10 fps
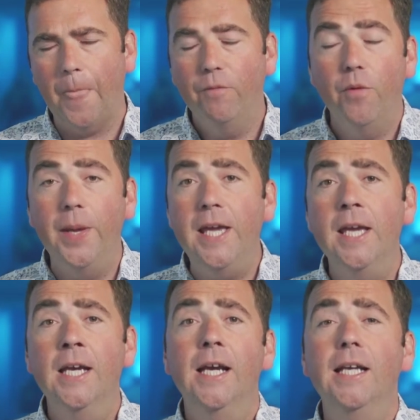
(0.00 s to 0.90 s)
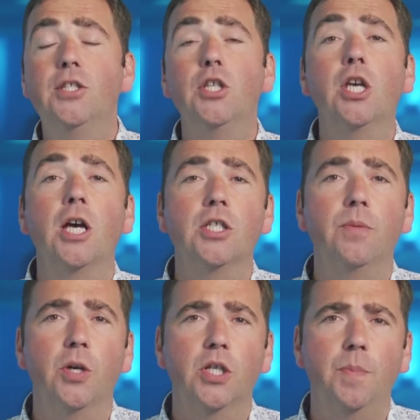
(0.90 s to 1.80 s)
For me, it's the
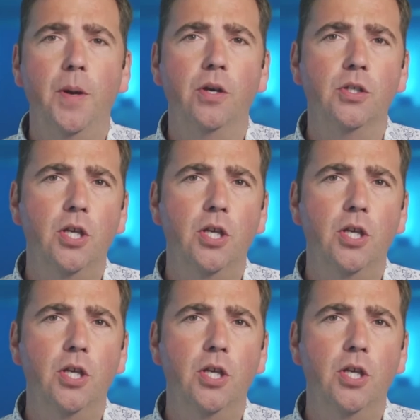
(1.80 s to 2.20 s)
customer experience.